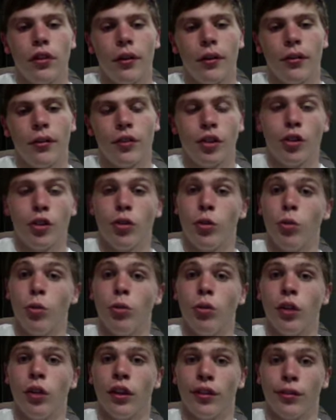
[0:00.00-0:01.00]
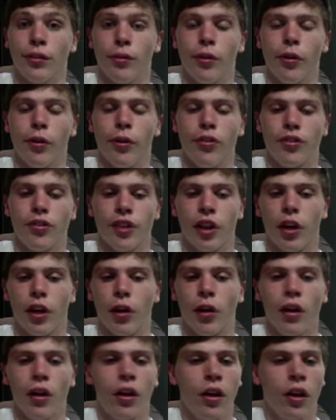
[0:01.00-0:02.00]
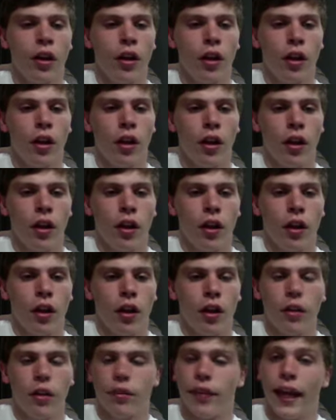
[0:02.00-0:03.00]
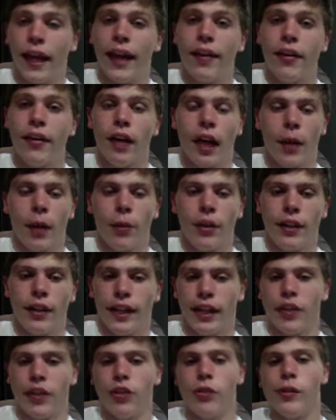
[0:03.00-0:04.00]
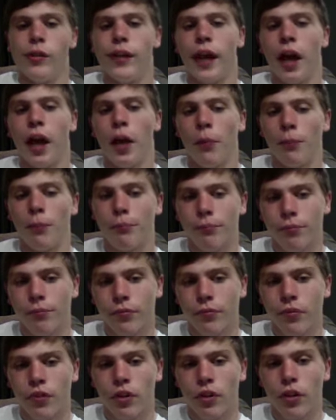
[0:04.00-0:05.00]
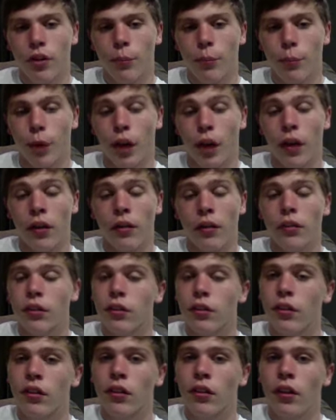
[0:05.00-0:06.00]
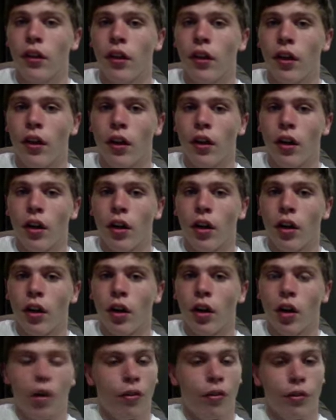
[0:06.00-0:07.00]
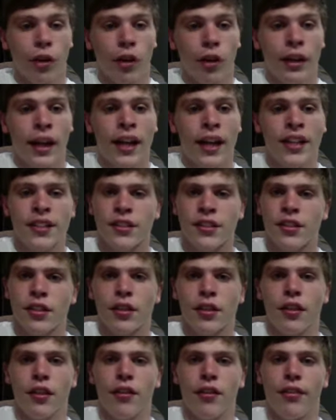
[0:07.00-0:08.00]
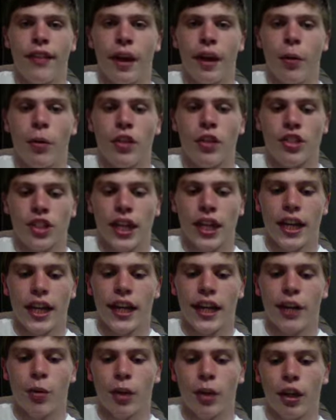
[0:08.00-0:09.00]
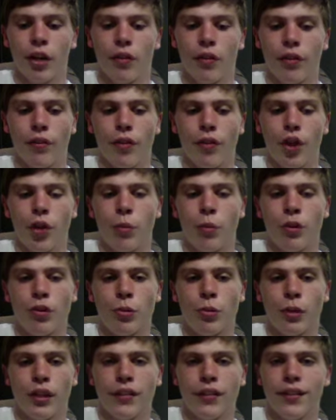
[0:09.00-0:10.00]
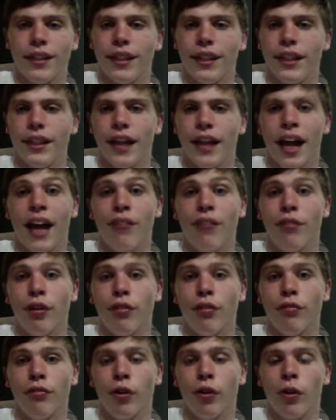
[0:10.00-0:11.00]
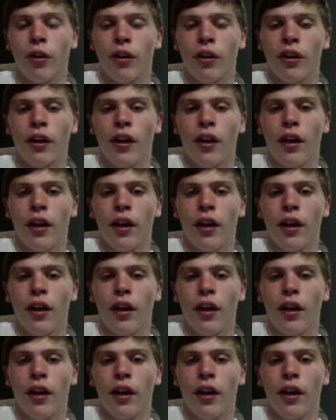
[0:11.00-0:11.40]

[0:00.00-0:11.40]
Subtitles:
to look through, so that I would take into account. But overall, guys, that was a quick overview between the iPhone 4